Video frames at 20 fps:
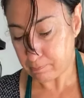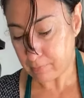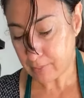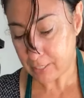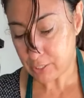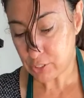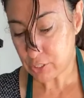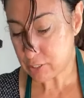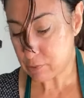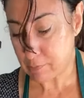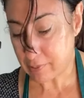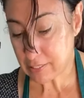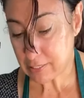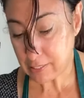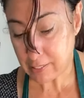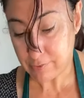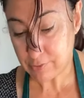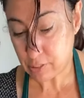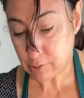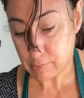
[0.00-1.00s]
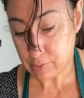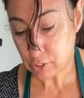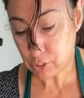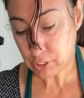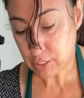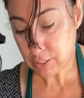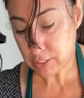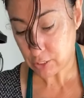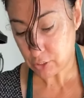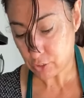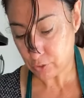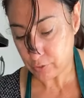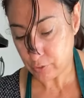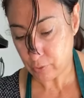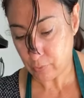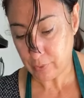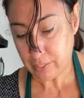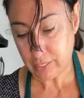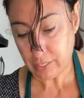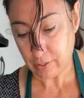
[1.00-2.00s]
just makes life so much easier during the
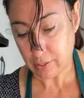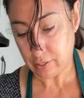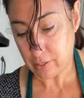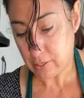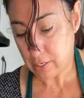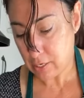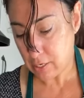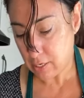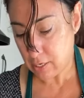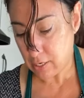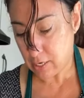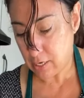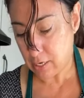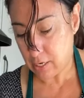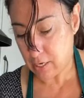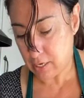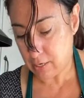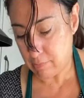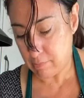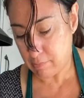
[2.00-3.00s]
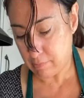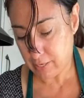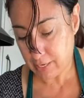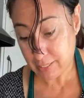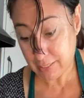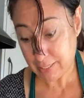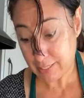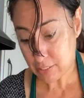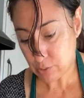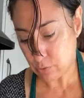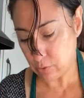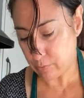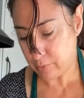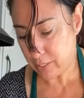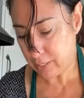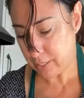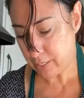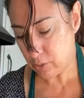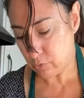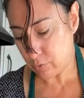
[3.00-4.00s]
week. And that's what we
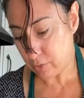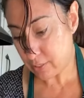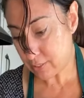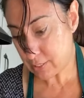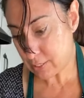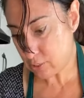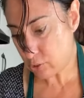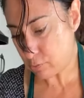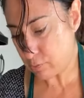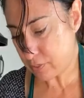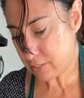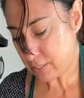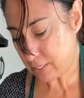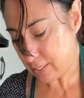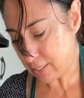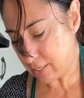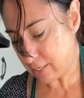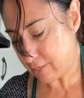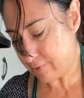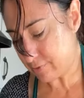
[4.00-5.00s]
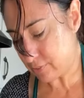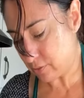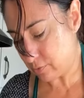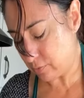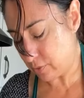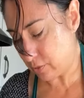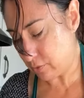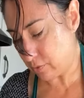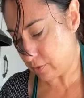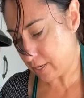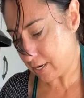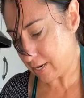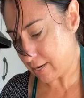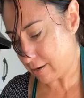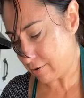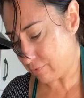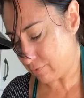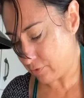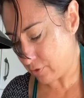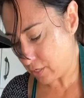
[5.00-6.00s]
need with such busy lives that we all
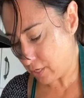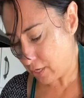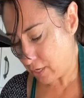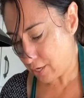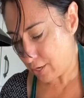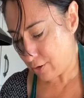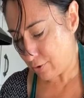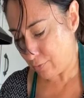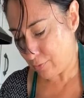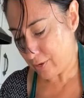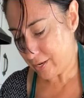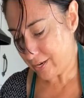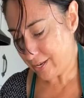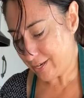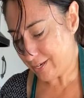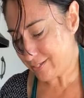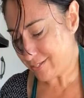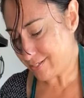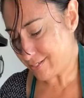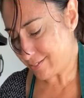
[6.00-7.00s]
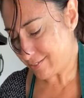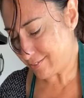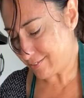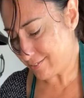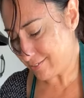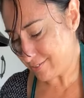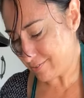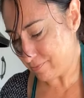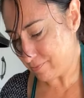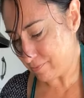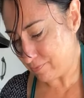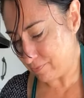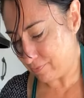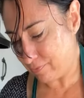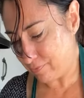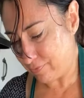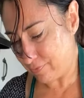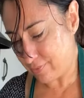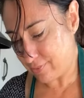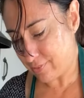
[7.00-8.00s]
have. We need,
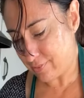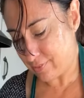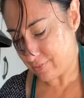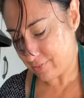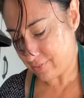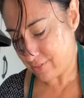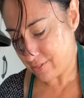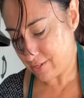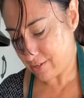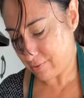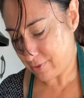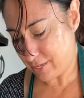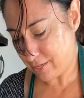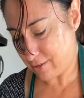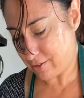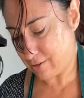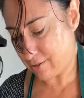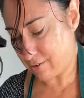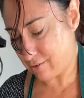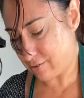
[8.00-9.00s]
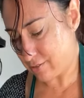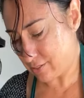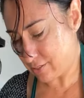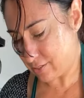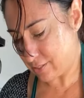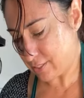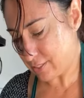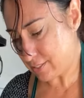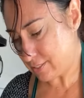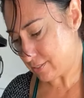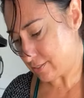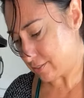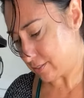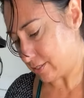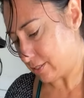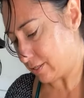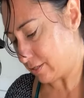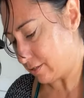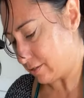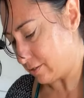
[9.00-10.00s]
there we go. Oh, this is
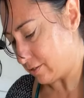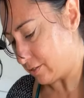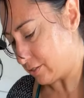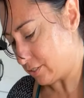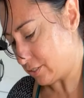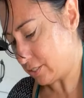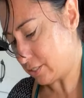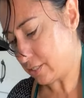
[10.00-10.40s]
looking good.